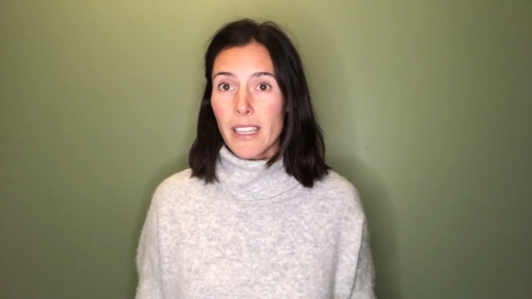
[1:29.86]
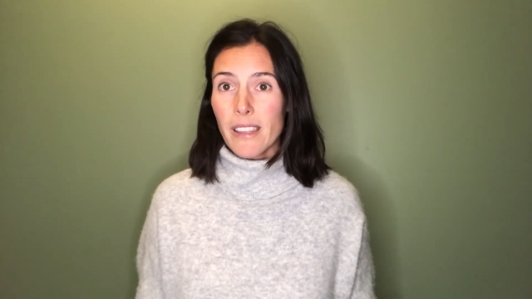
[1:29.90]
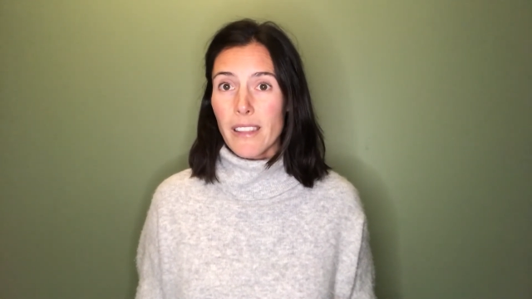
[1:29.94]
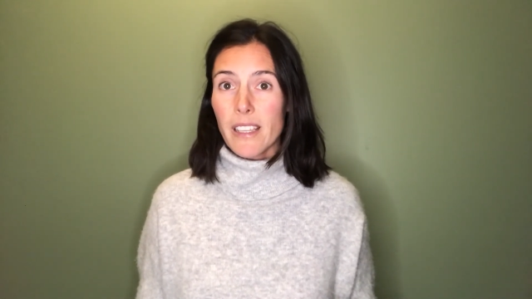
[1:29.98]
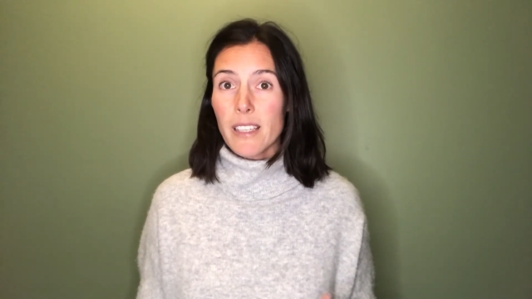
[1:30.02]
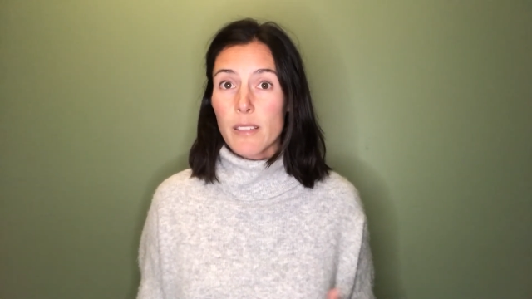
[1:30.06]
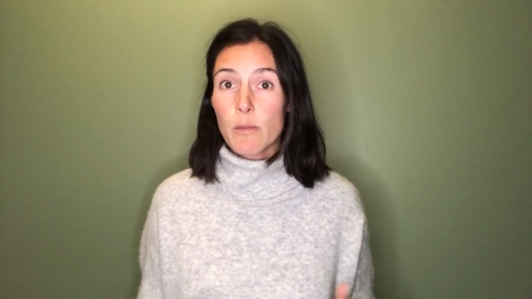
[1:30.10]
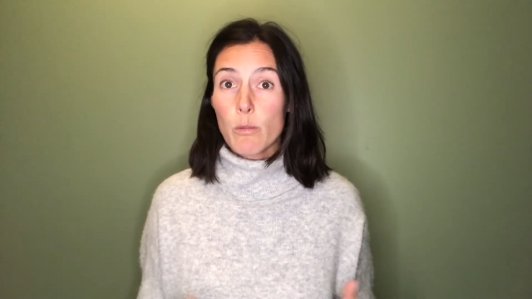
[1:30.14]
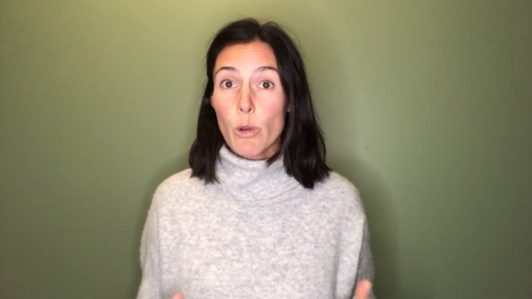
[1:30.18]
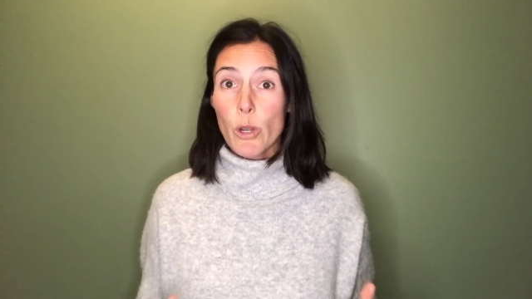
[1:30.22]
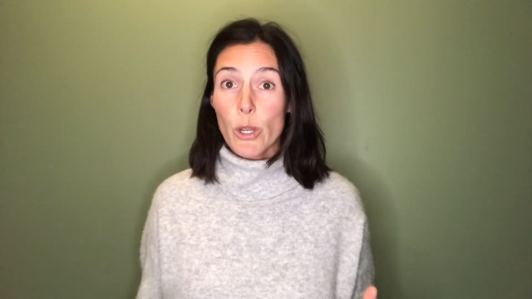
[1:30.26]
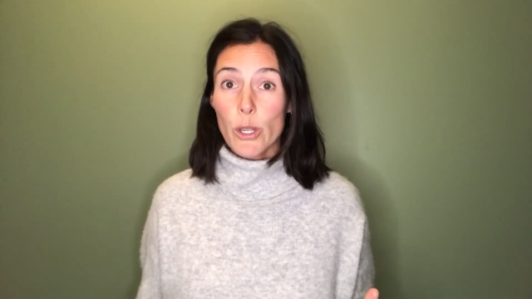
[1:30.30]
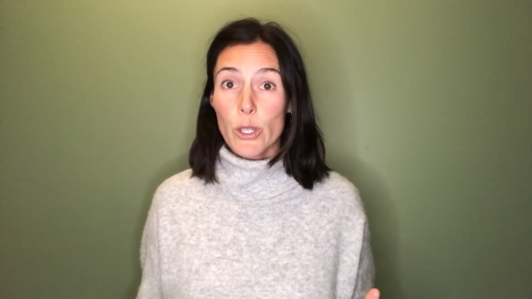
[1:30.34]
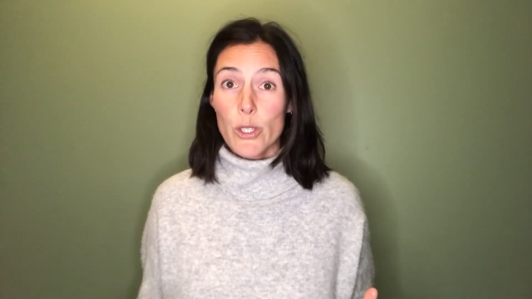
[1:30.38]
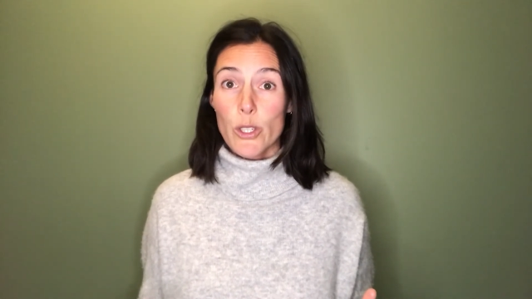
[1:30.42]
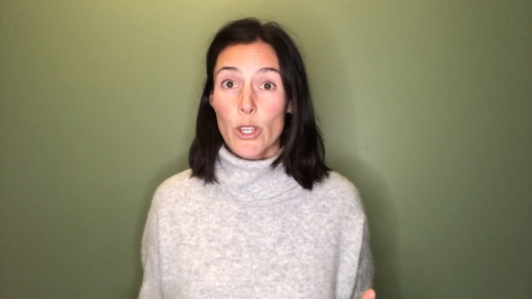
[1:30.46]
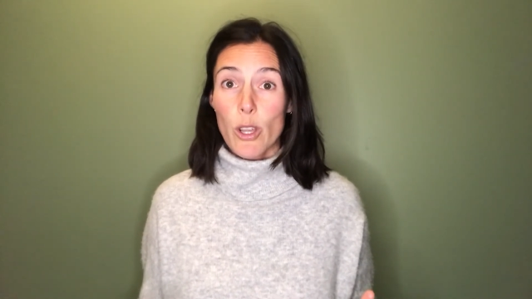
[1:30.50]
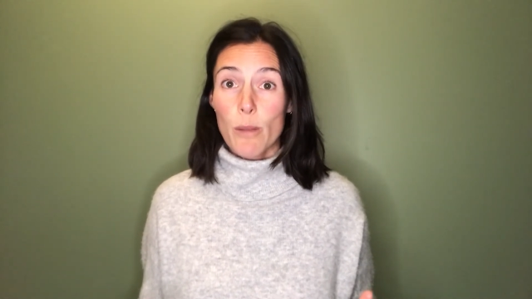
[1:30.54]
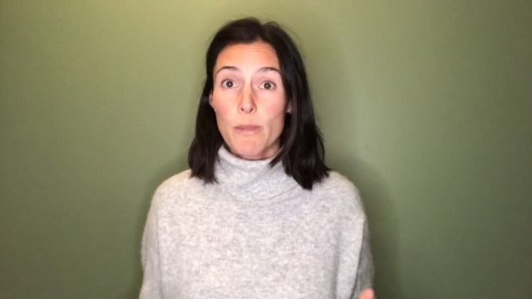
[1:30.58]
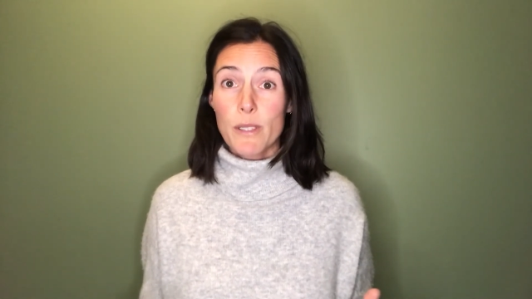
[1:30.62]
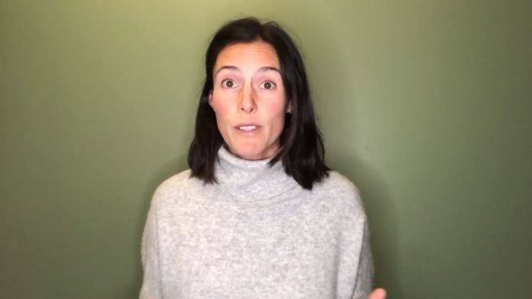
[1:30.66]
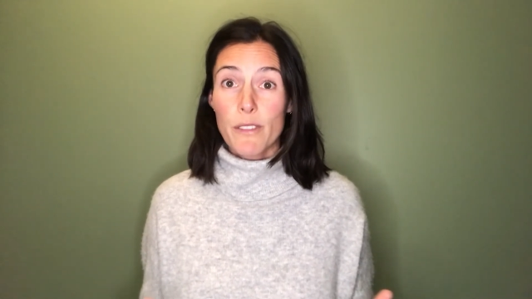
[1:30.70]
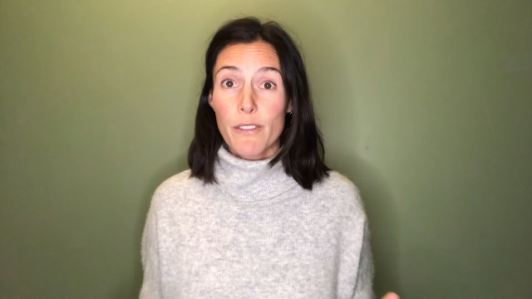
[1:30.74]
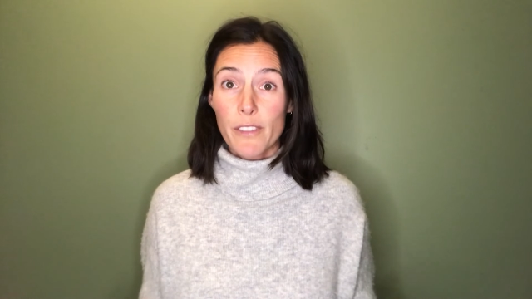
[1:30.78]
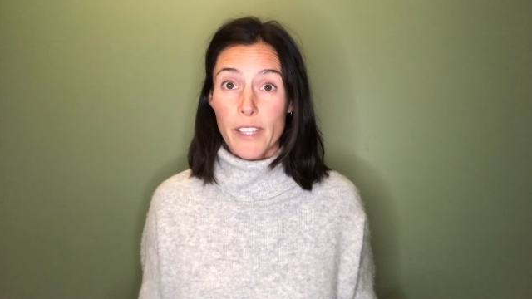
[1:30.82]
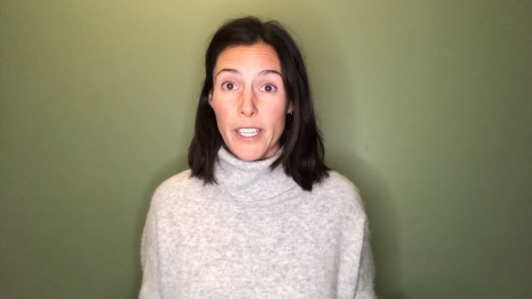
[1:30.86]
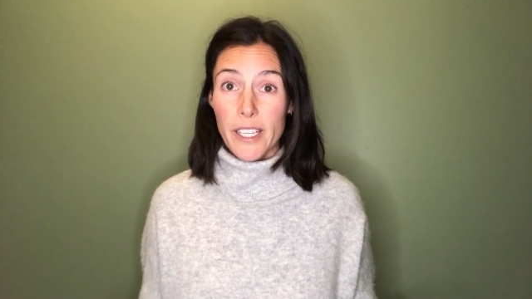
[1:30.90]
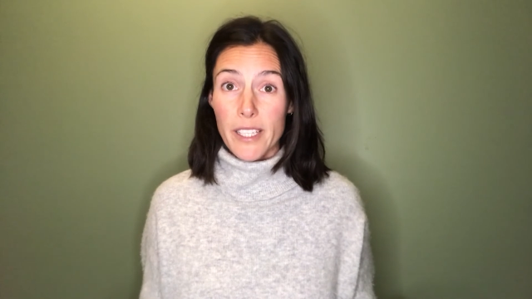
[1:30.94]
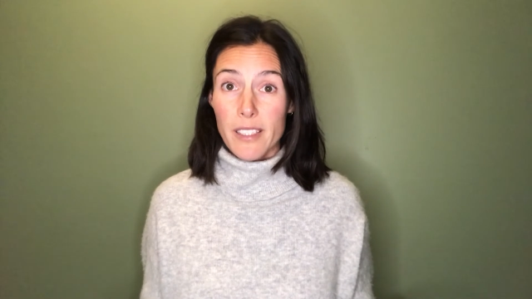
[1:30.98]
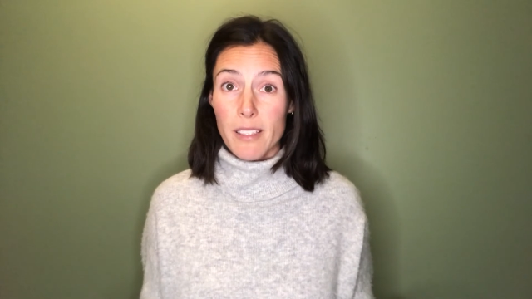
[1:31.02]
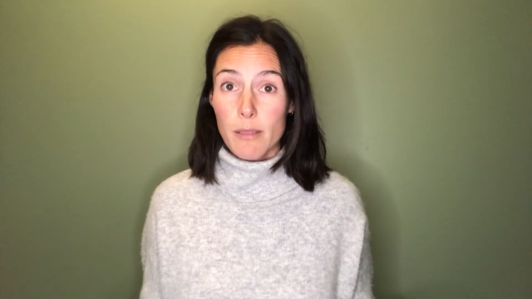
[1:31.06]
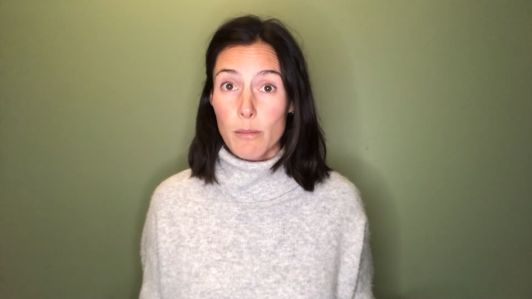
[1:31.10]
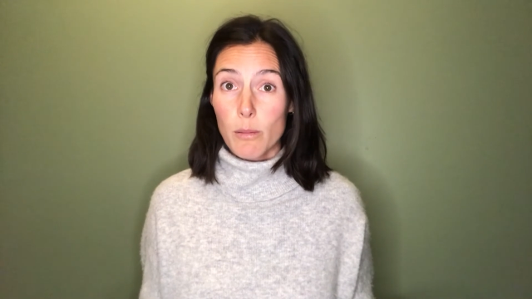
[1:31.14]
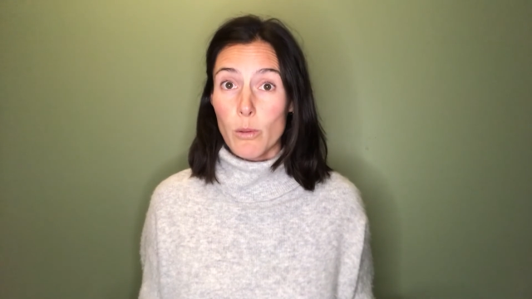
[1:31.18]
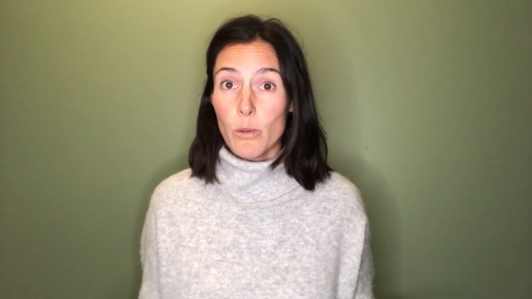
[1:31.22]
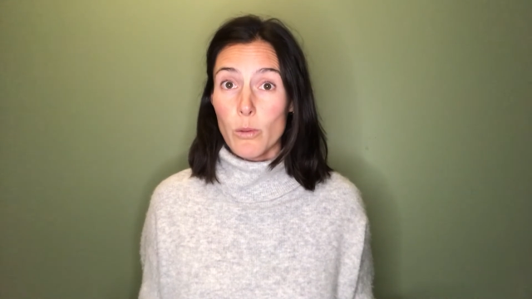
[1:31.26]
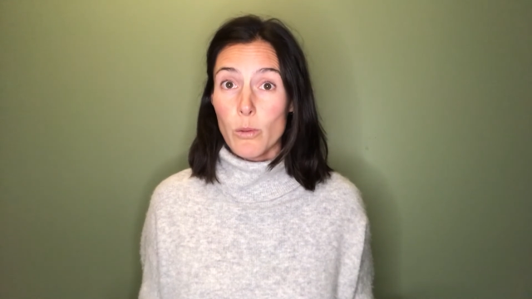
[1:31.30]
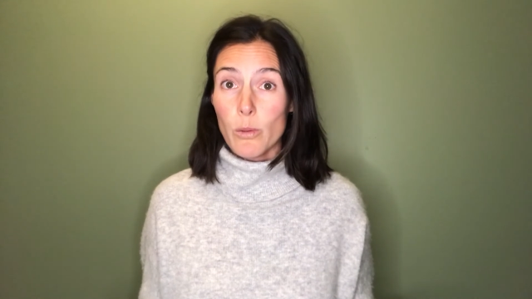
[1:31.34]
These workshops are
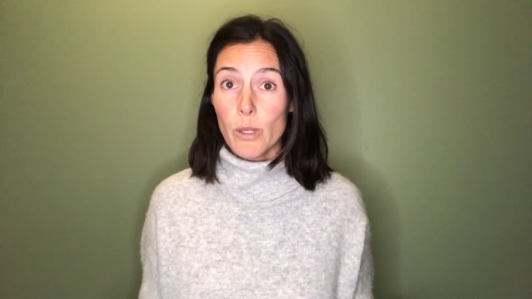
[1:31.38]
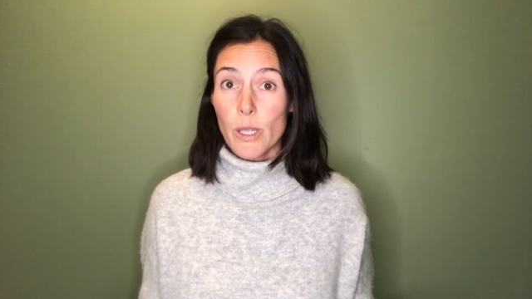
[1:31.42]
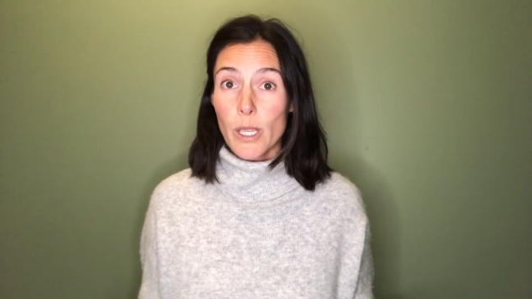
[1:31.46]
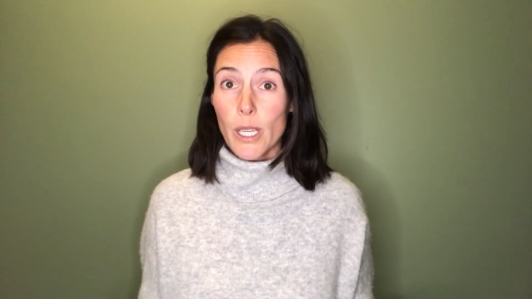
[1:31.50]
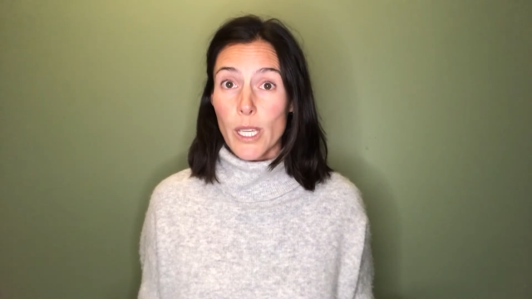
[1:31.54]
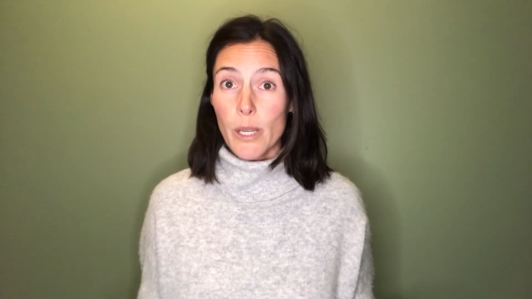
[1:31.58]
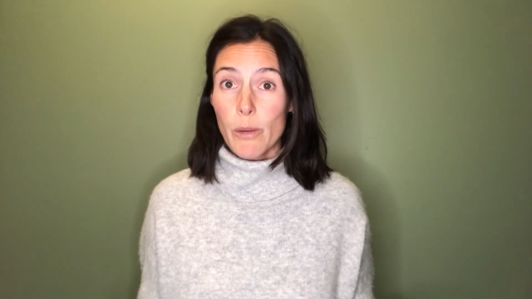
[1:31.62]
flexible,